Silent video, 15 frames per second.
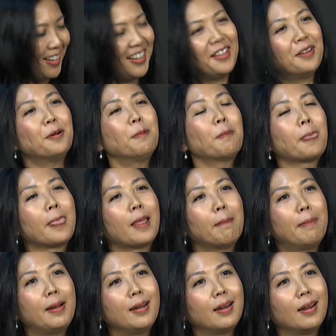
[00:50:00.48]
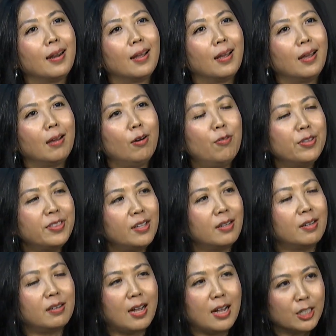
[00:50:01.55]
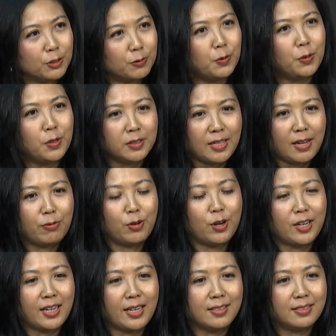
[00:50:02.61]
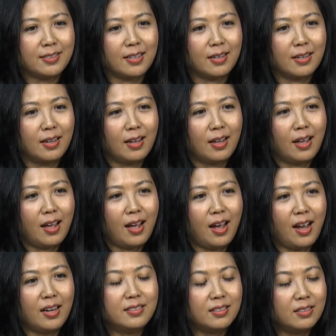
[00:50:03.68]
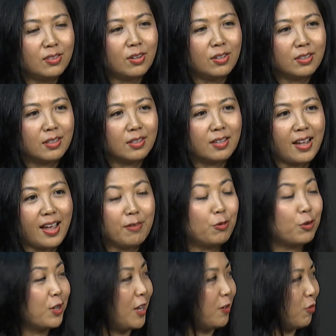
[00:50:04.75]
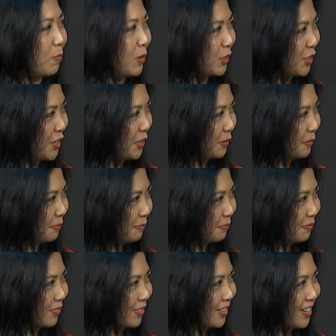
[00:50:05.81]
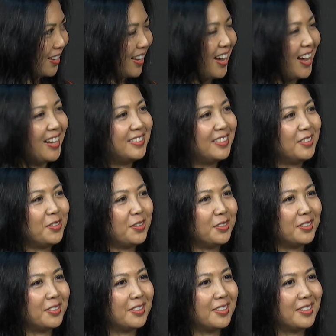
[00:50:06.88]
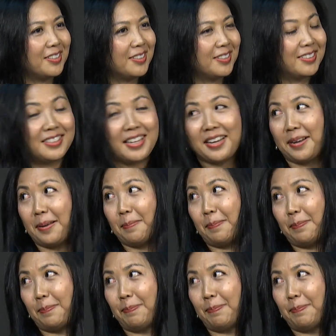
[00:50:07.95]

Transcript: you know. But over the last few years, I've realized that I did not advocate for my child. I did not stand up